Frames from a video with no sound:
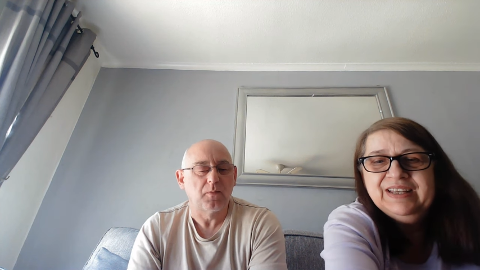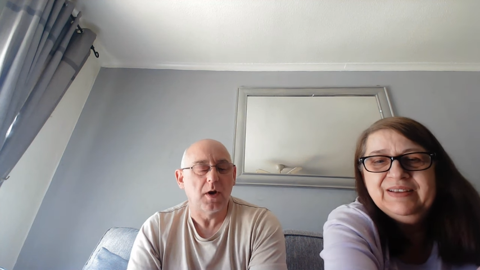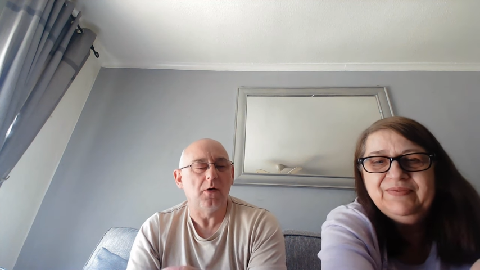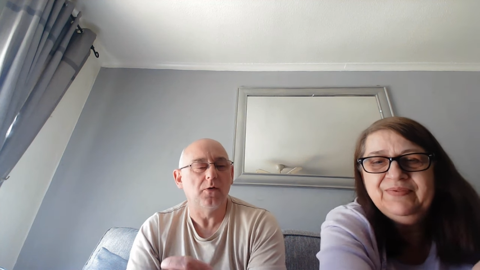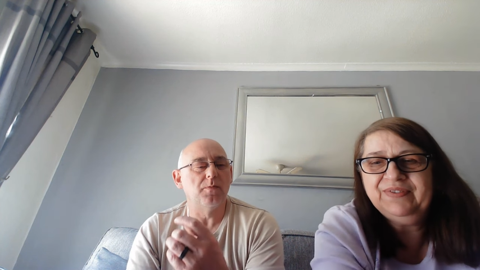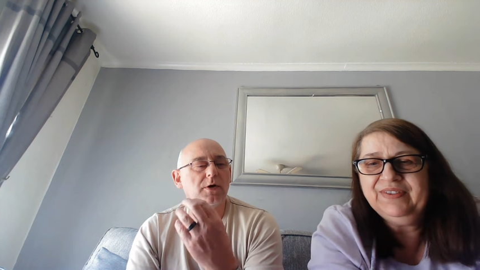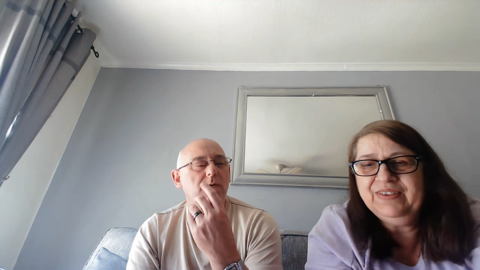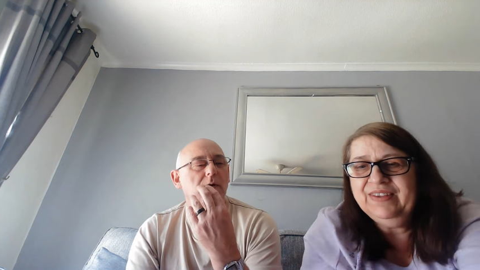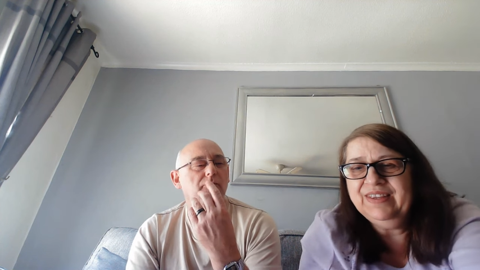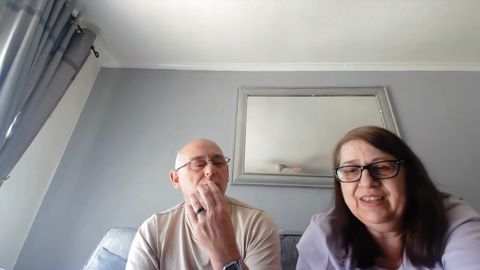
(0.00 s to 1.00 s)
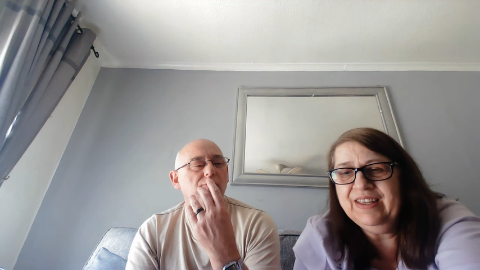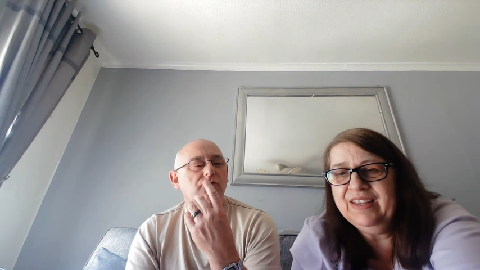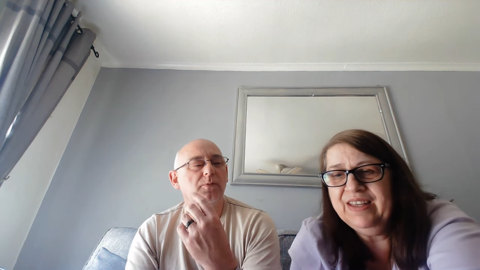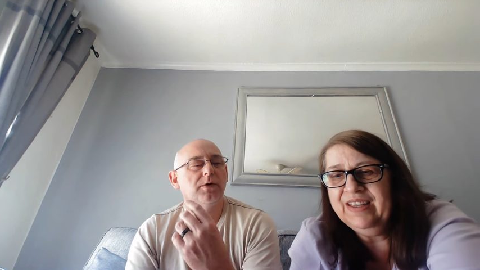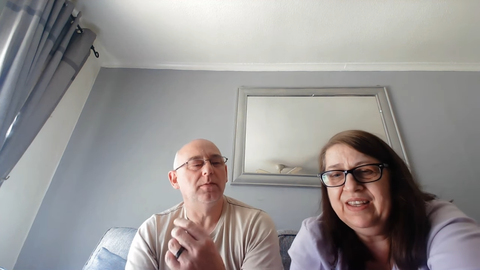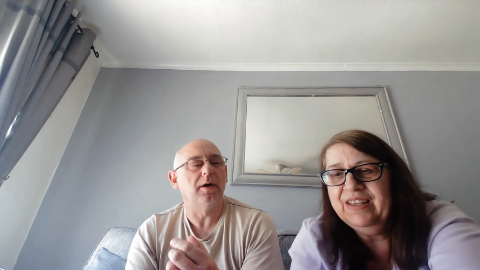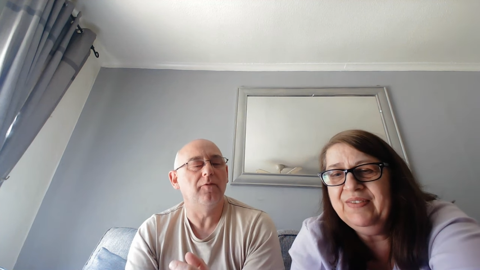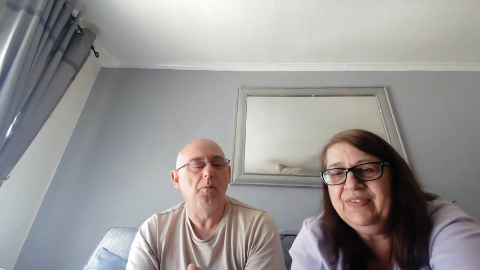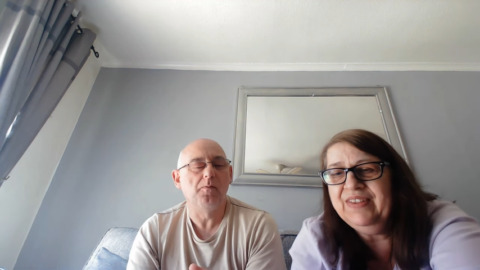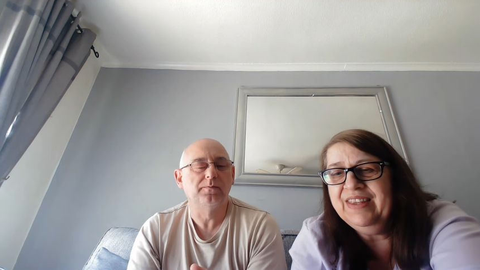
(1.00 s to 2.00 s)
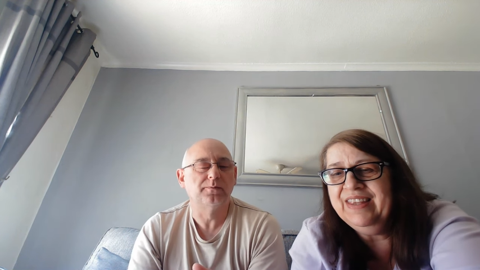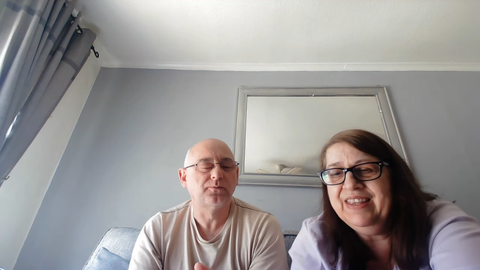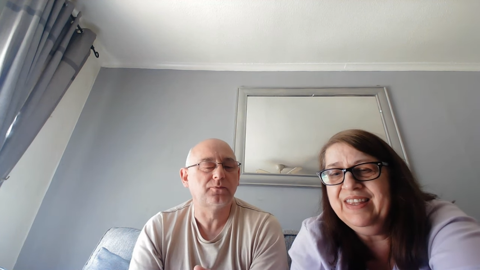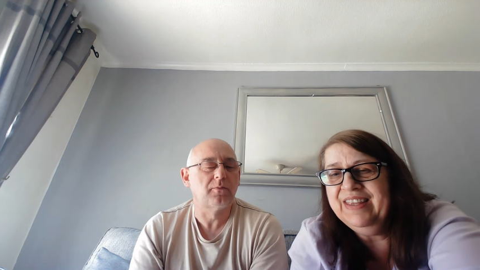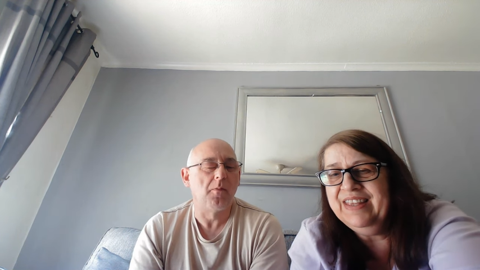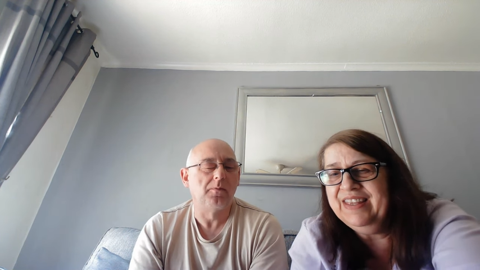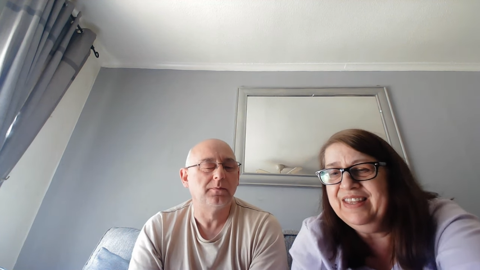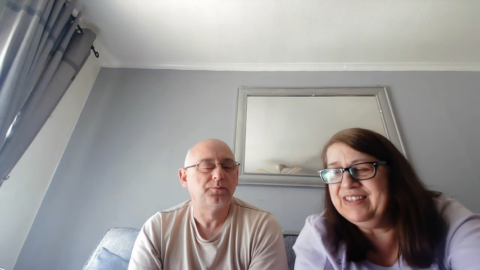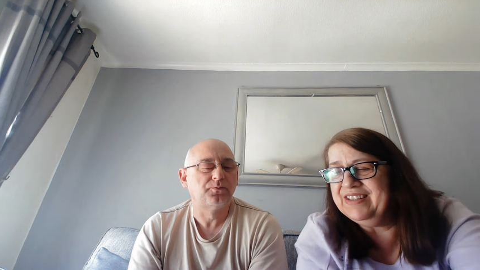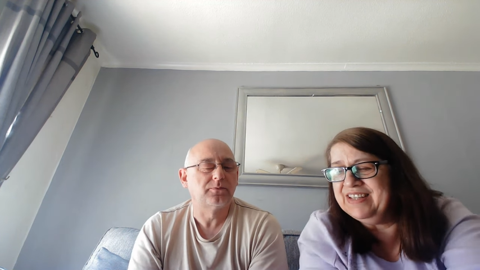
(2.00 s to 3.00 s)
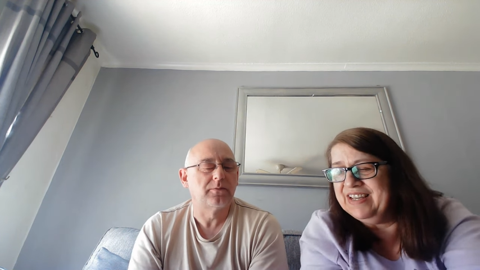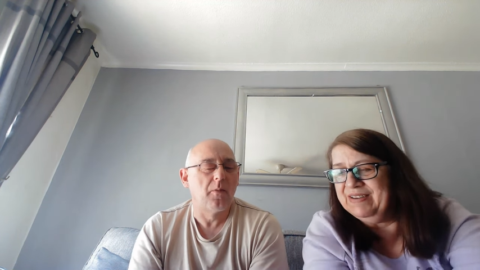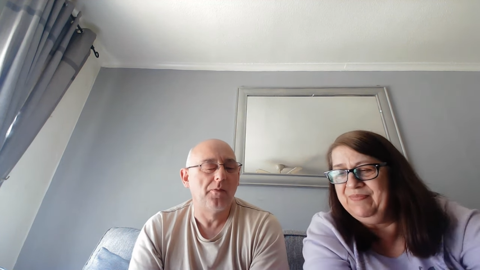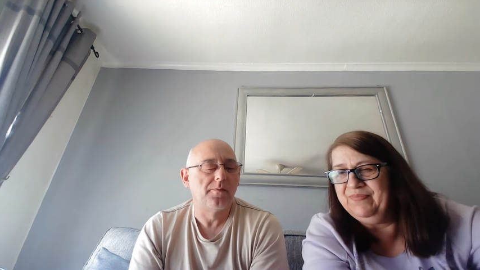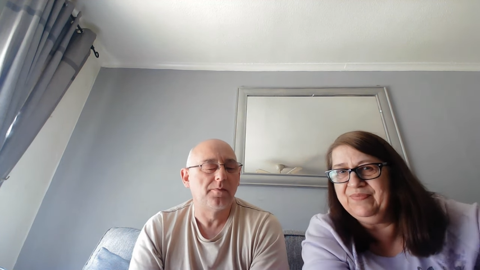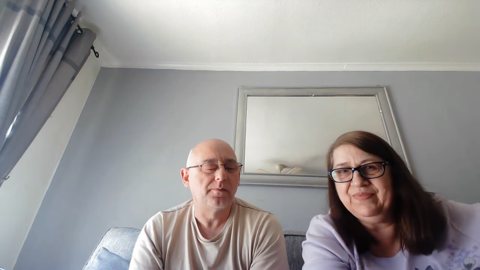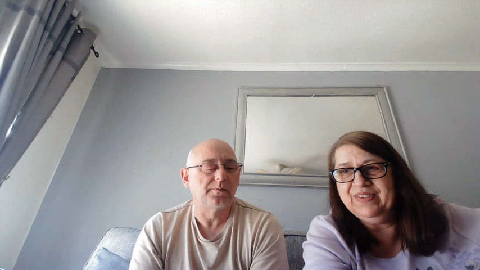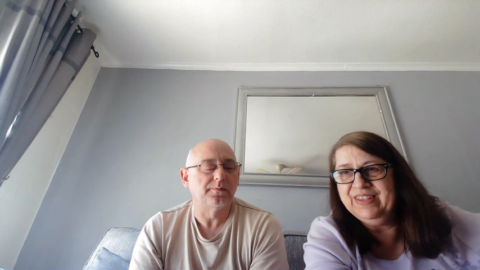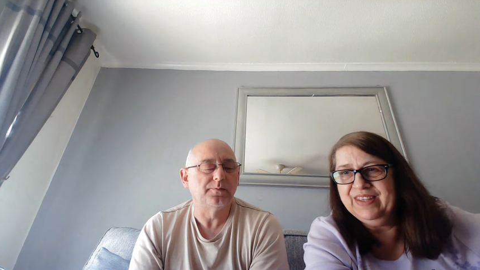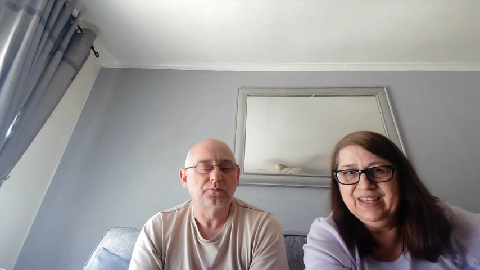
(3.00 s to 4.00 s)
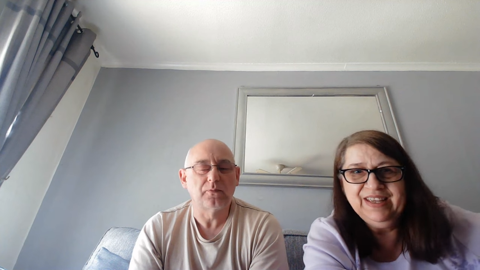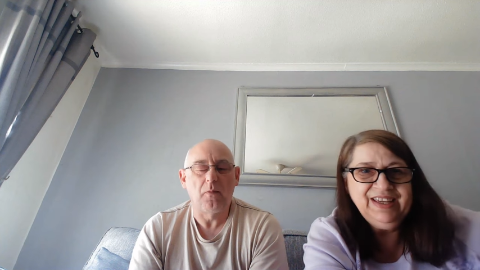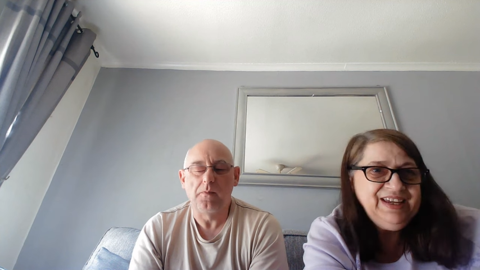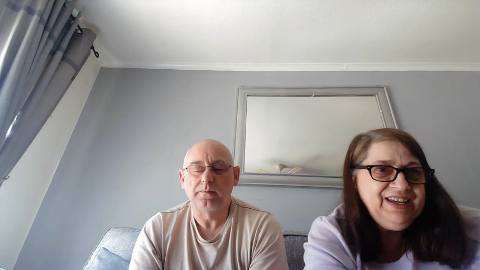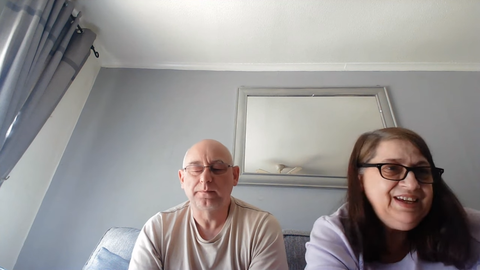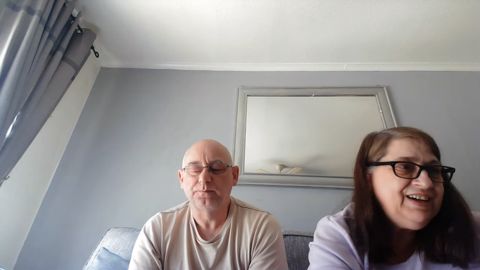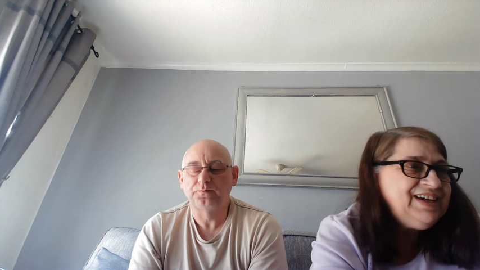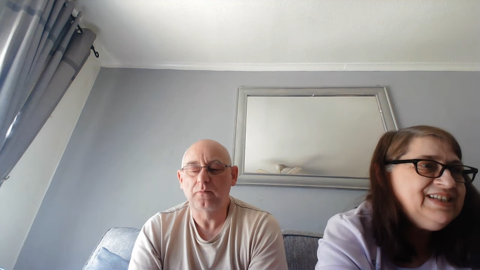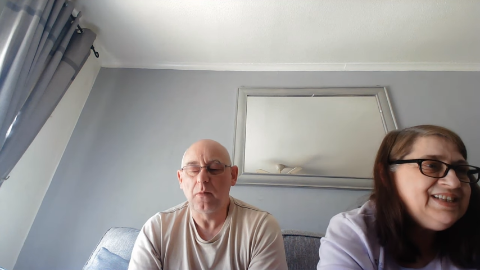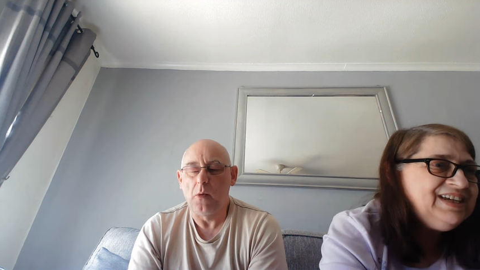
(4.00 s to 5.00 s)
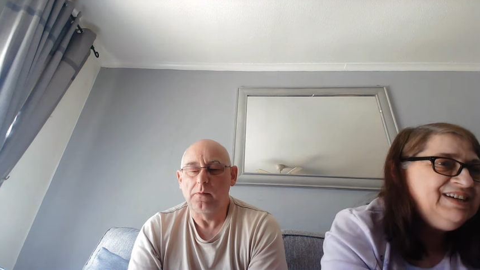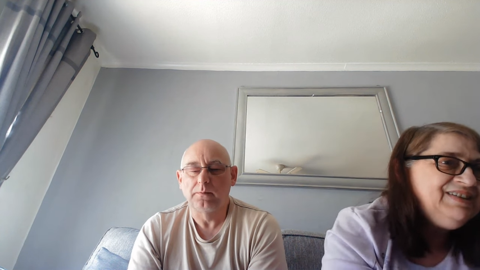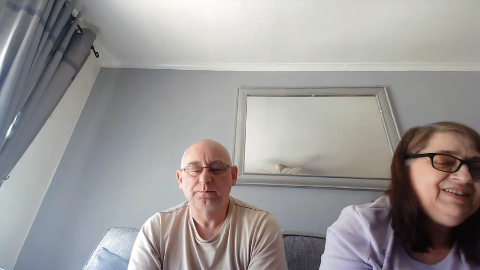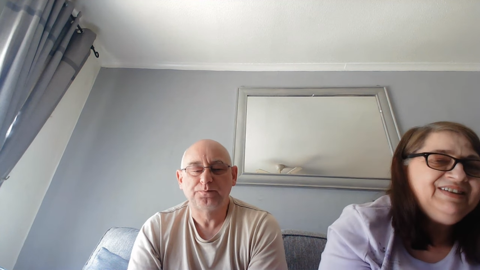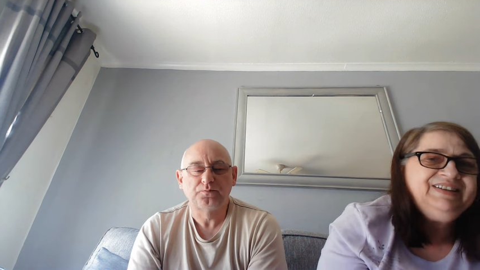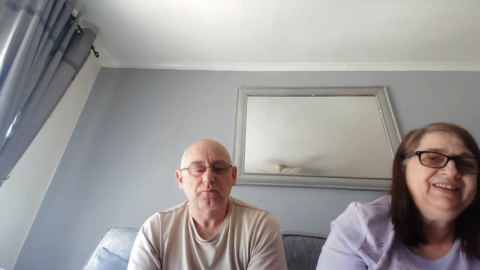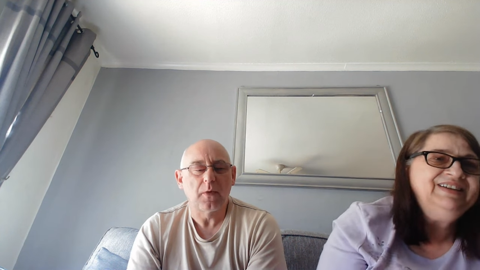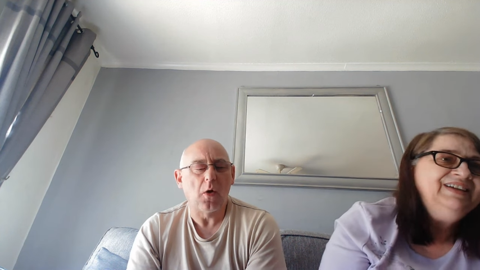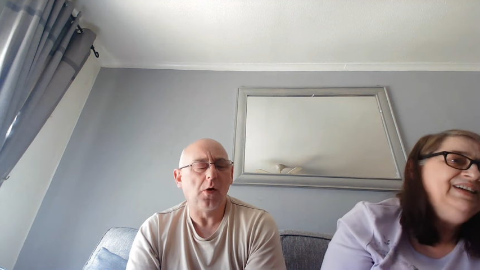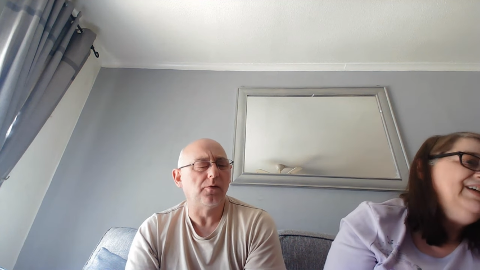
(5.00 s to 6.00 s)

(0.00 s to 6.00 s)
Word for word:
Speaker 1: Oh, the middle bit froths up in your mouth. Does it? Mm. Yuckies. Oh,